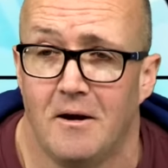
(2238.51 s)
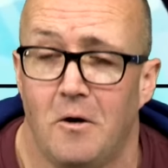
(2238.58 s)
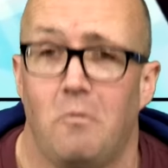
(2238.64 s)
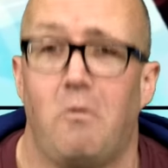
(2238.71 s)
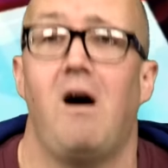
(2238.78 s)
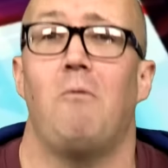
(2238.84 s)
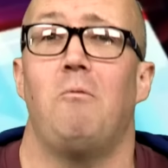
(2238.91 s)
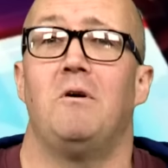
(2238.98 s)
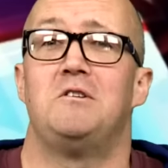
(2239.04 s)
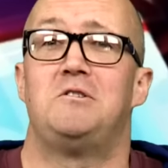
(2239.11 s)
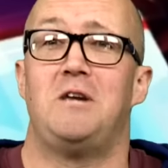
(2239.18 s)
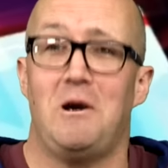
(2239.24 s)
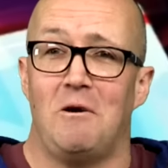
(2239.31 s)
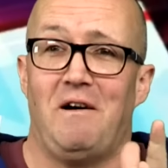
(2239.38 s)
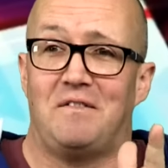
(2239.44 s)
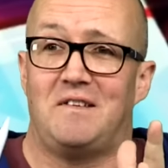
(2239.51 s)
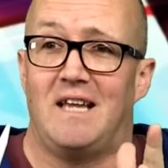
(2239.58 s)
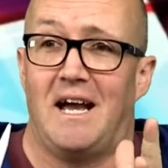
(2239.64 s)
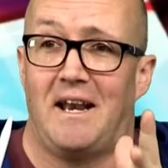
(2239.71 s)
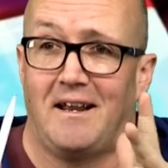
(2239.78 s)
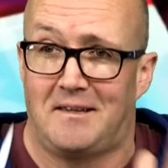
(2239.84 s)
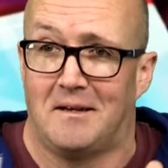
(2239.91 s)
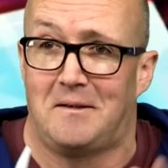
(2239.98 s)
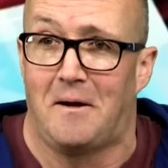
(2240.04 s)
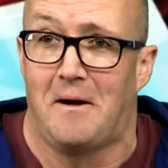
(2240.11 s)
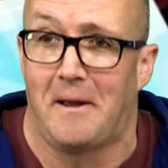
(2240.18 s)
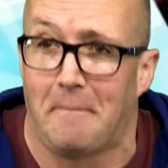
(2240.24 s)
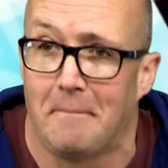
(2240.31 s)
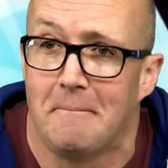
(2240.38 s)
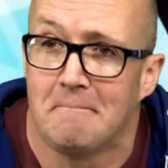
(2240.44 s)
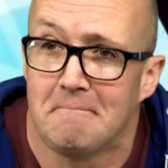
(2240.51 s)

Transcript: What would you have said at the time?